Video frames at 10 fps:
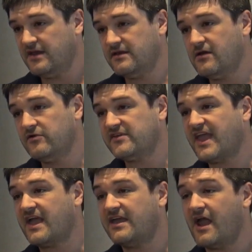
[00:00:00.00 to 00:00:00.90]
knows it
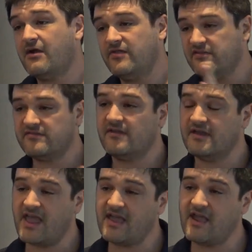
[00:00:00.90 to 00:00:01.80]
can't carry this
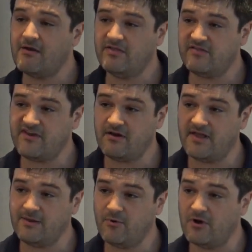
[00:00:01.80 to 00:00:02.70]
channel
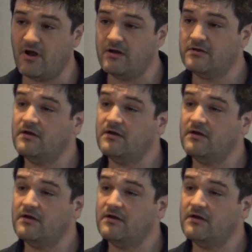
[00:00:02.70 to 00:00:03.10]
anymore.